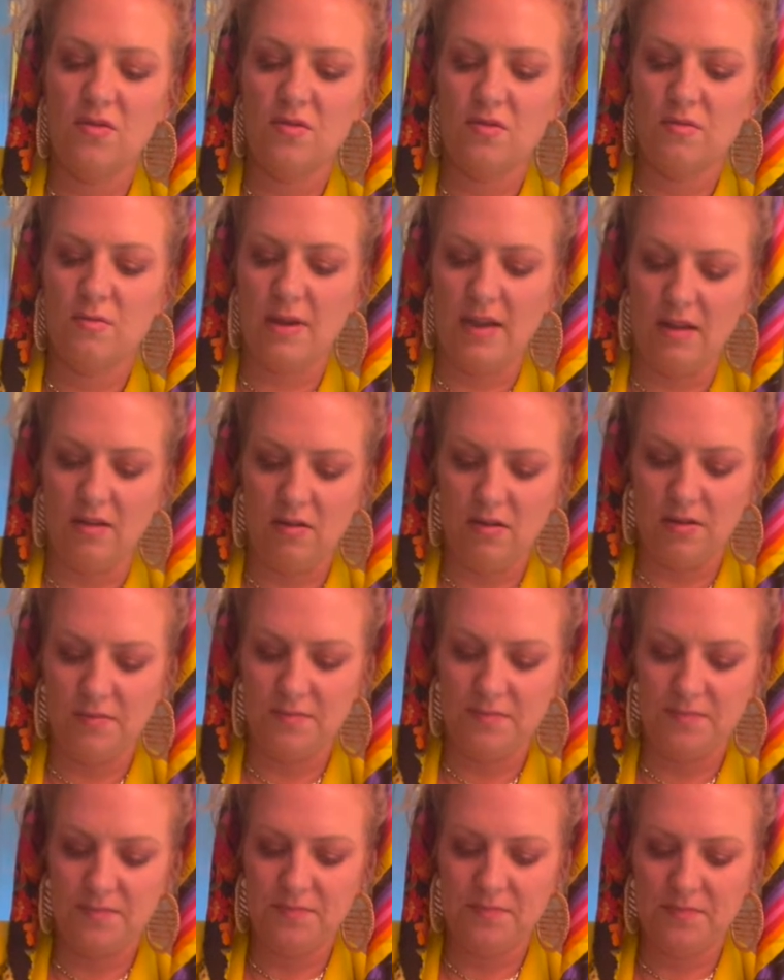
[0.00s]
wait, they're going to
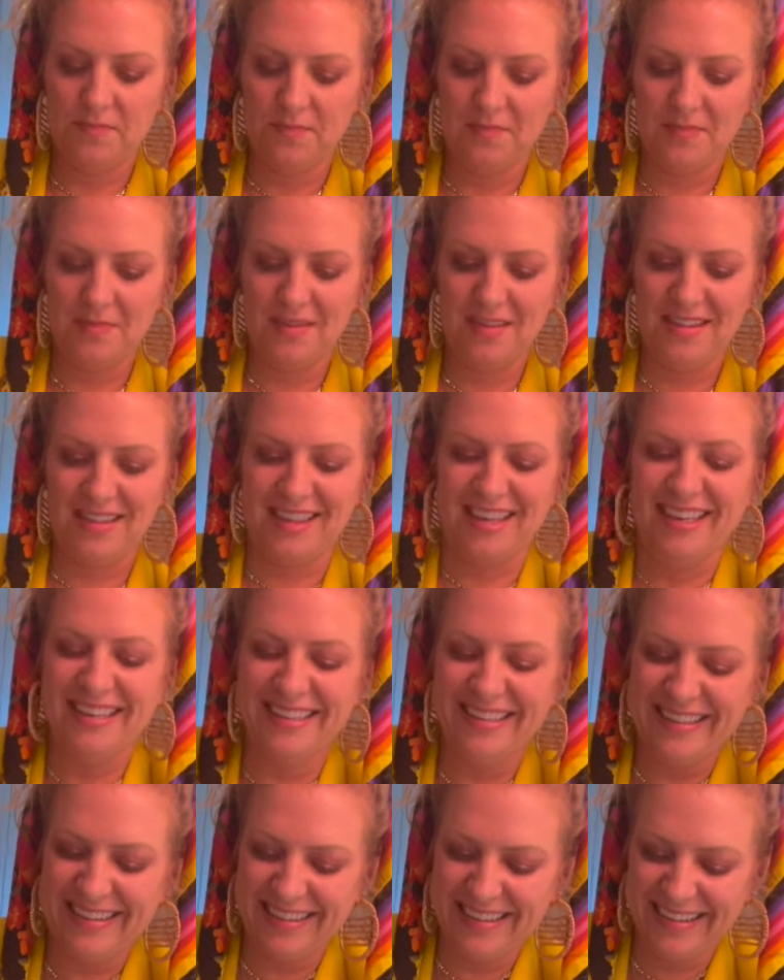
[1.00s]
ban us on
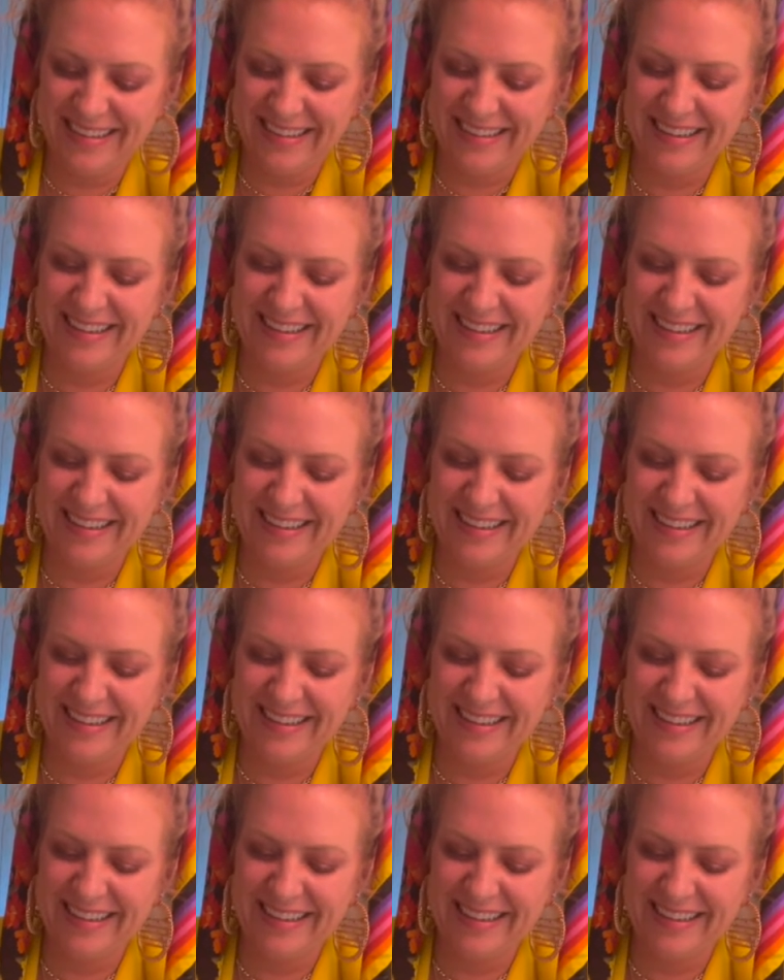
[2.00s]
podcasts.